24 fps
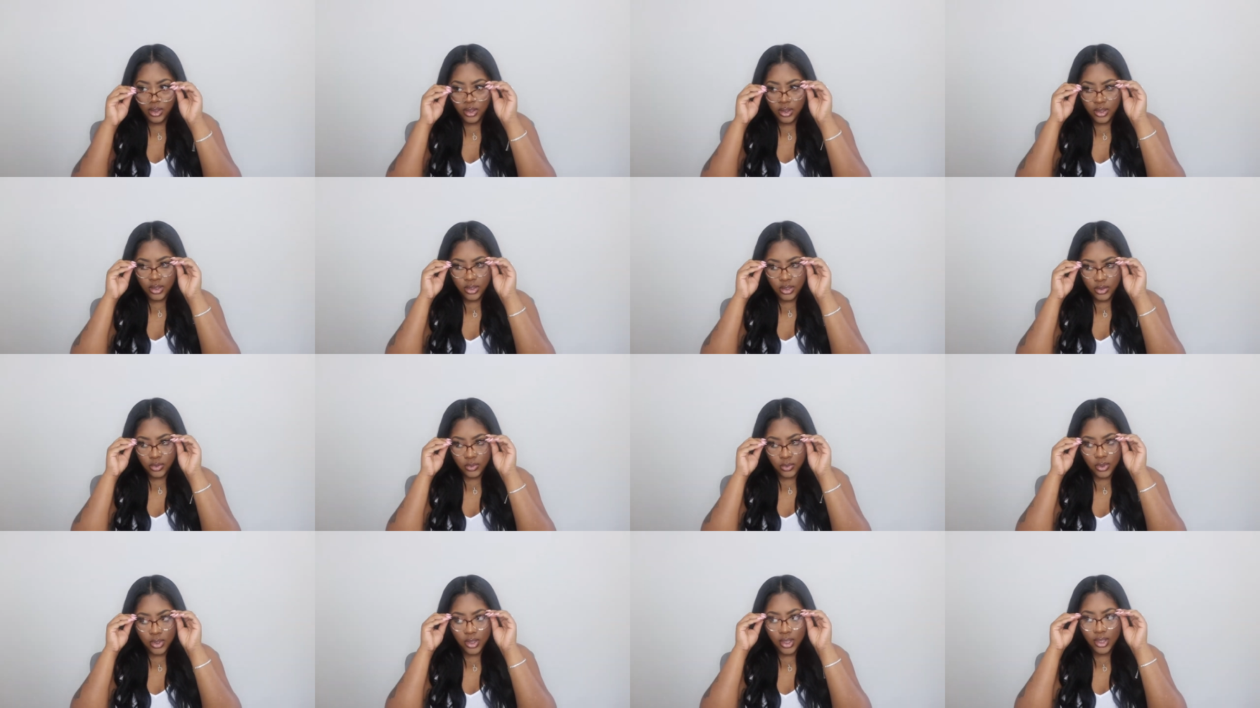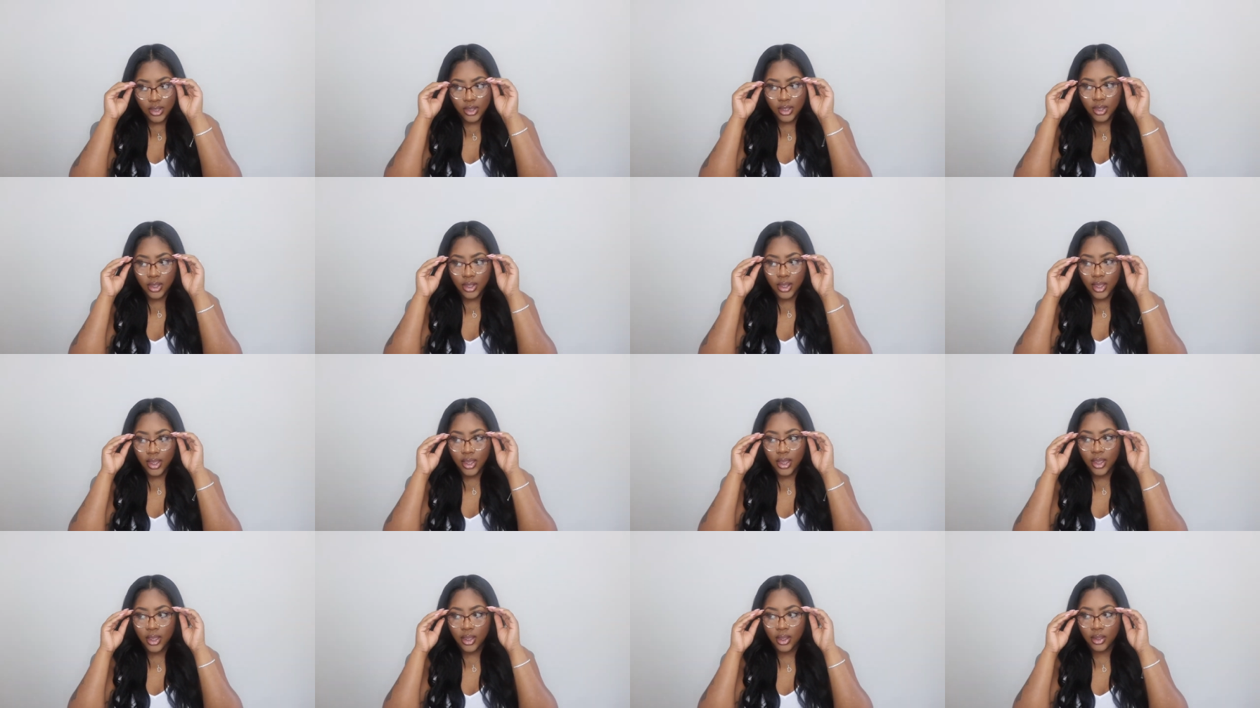this is what they look
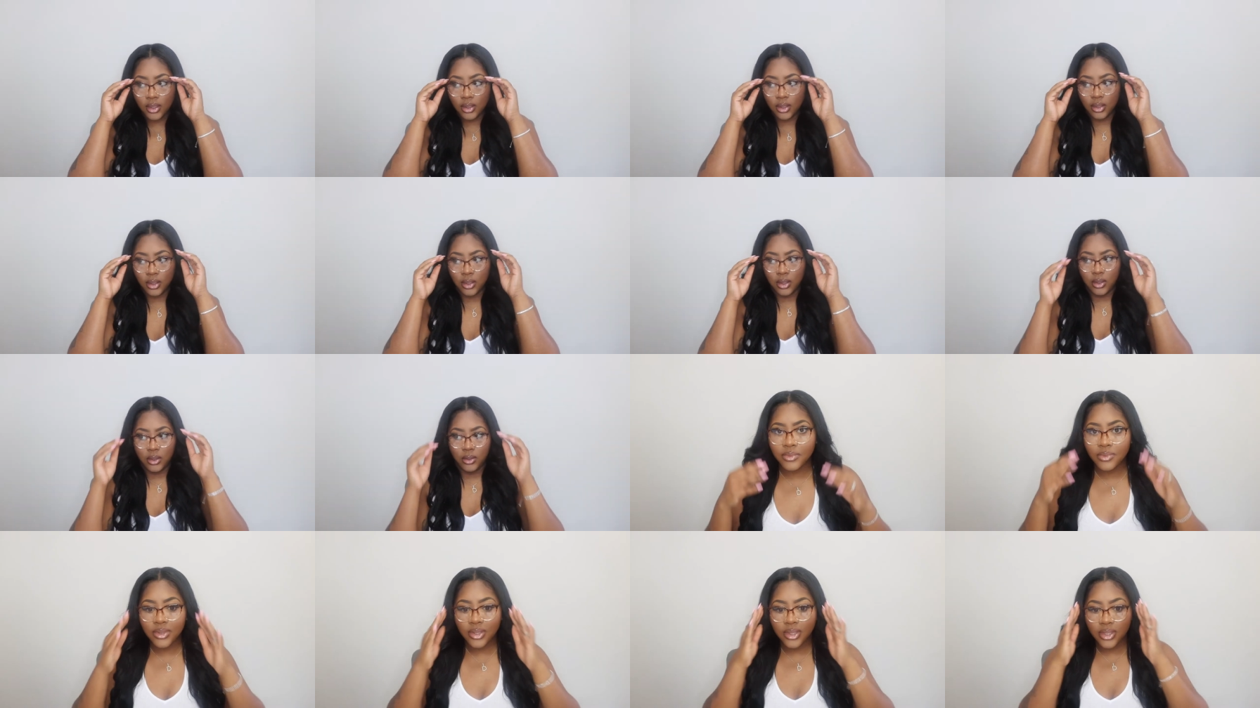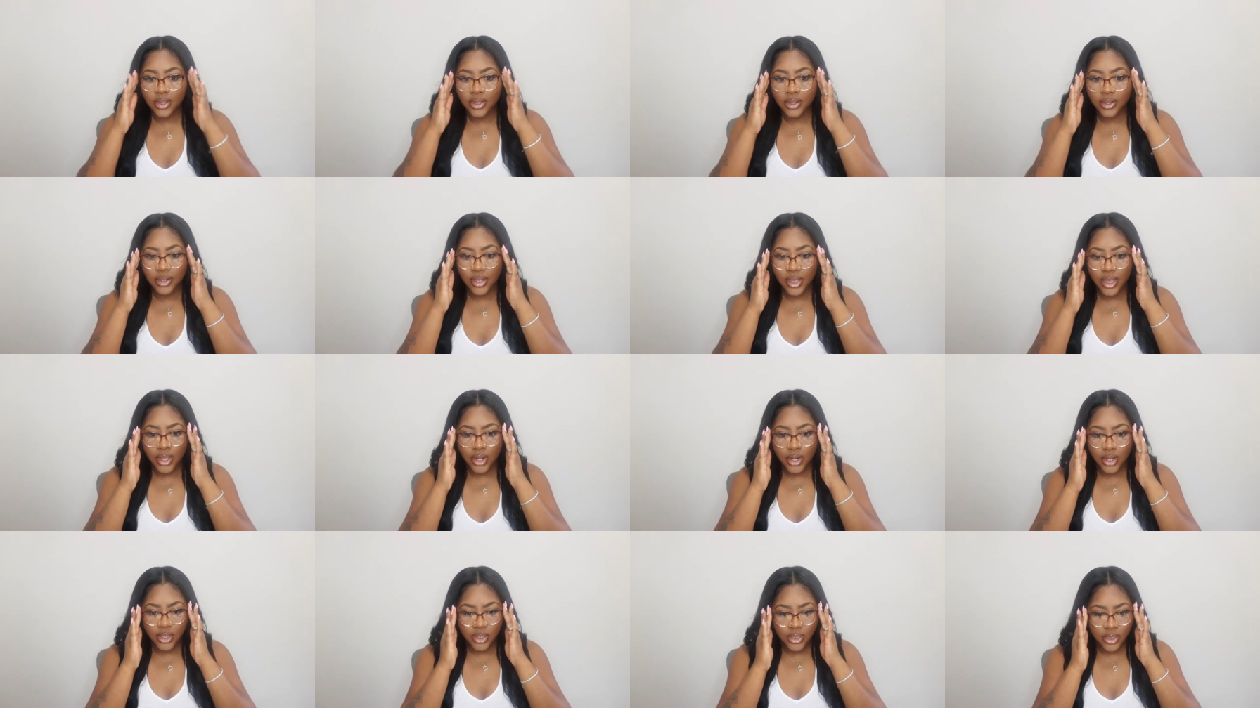like.
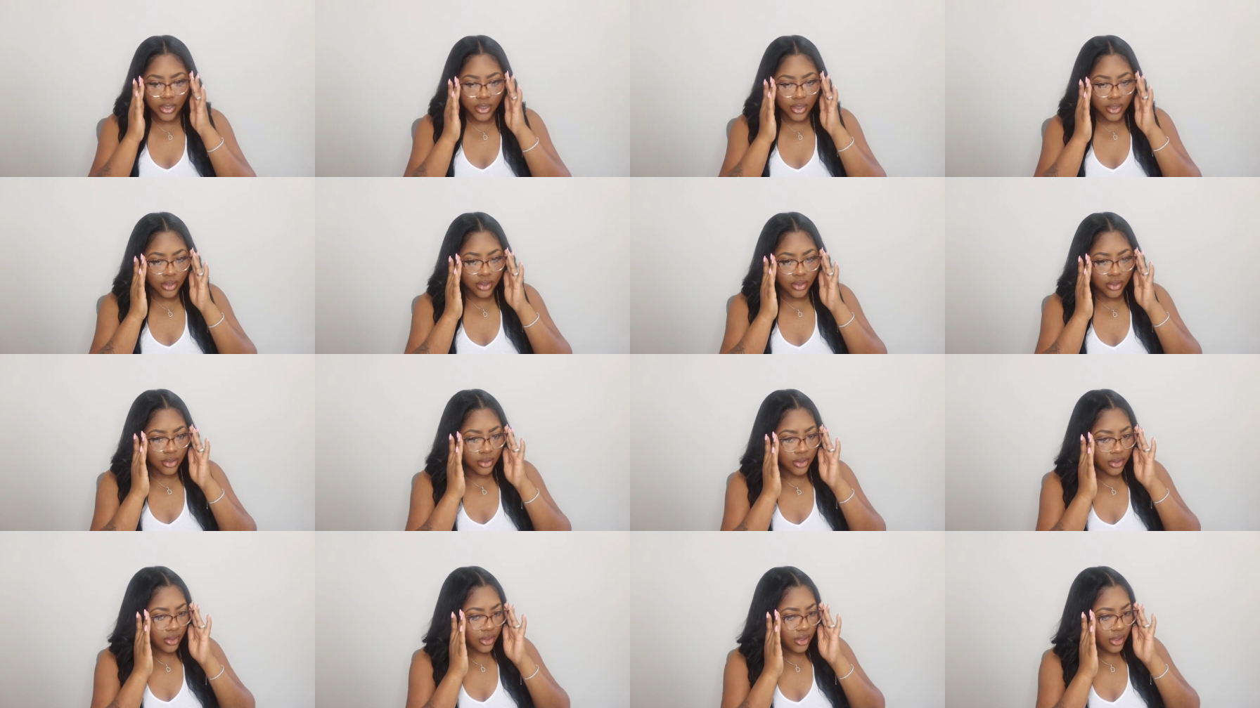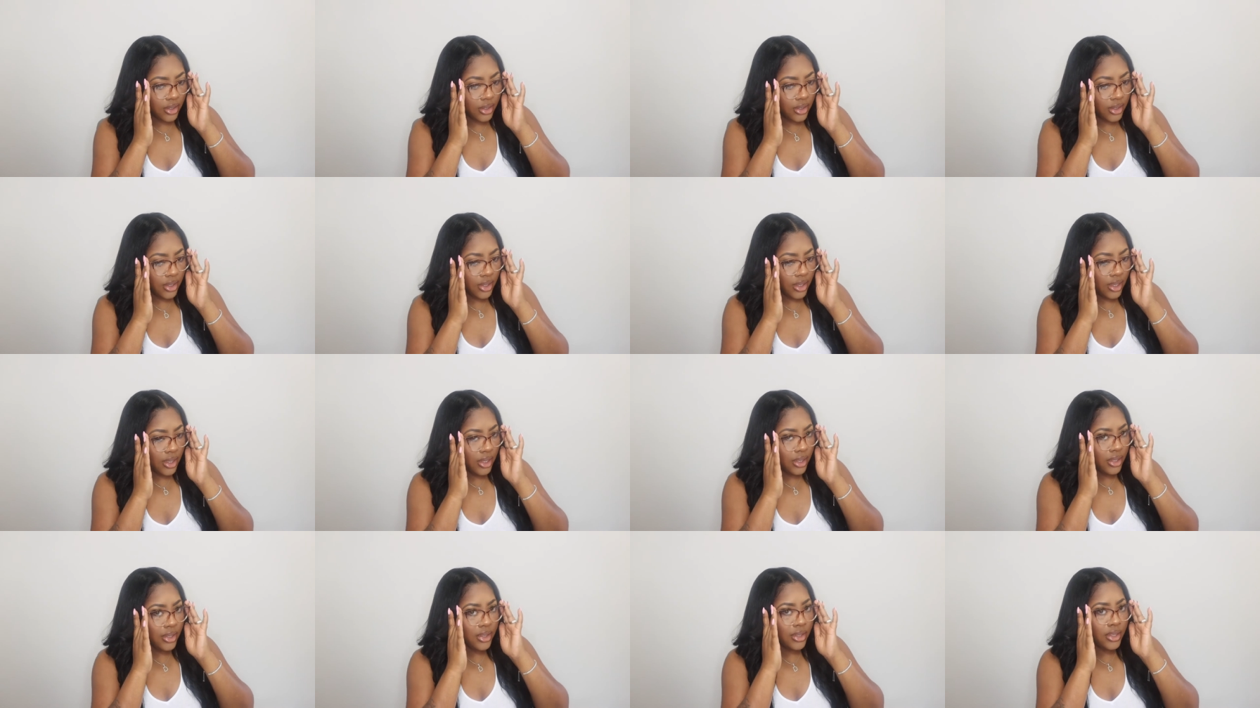Ladies,
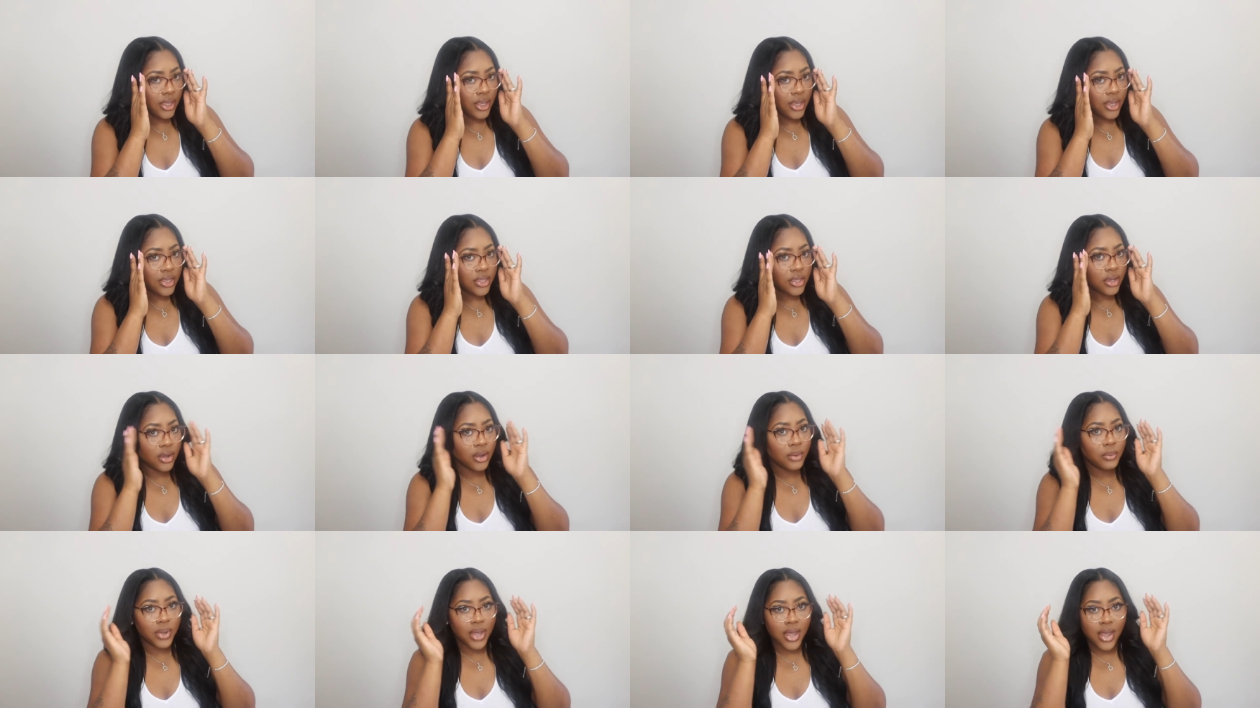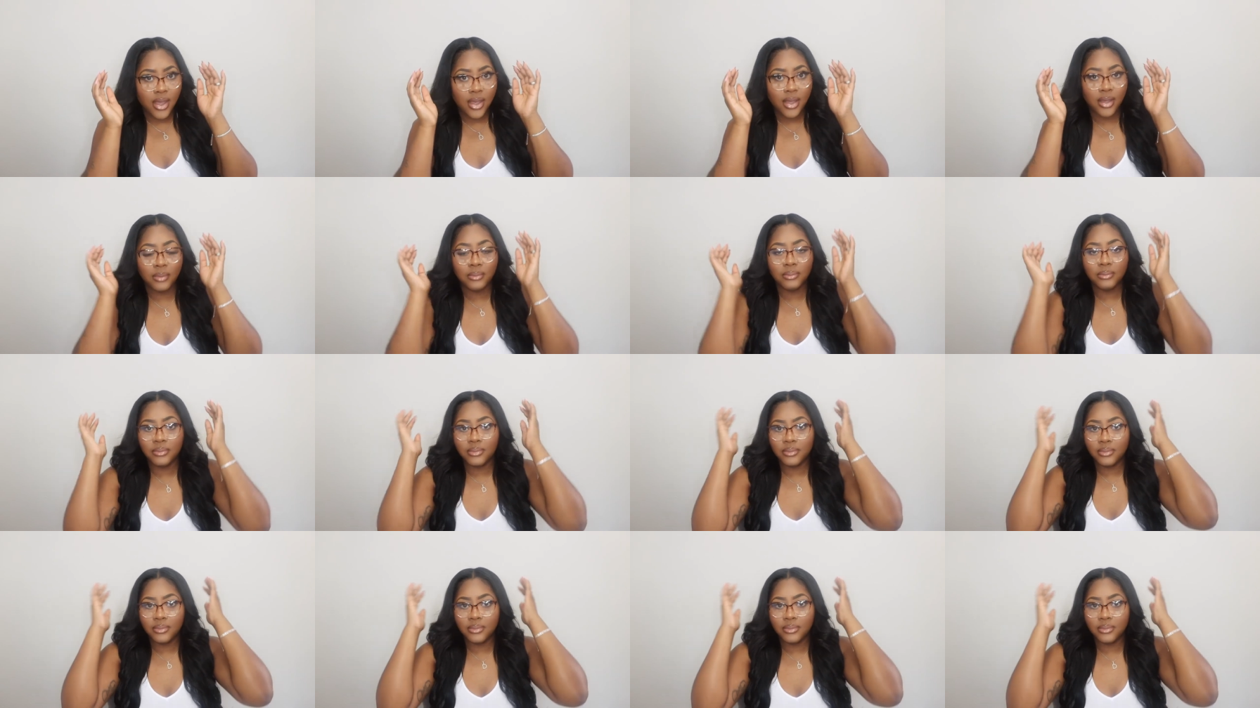these are bomb.